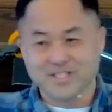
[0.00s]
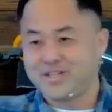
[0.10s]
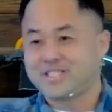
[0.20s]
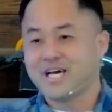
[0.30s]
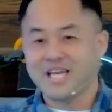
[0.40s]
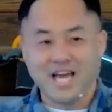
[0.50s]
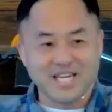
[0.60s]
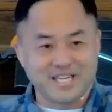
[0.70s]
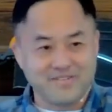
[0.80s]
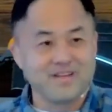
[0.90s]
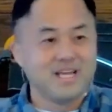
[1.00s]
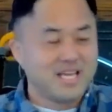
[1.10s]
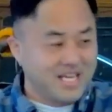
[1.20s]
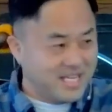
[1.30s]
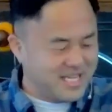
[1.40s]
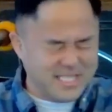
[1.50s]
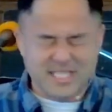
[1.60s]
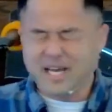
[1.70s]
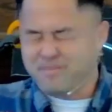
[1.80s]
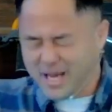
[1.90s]
So it's not active. It's
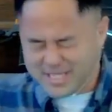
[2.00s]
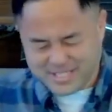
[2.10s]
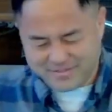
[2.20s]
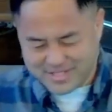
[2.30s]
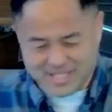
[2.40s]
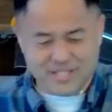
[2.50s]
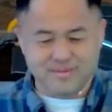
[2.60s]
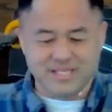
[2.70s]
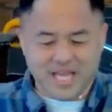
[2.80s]
not passive, excuse me.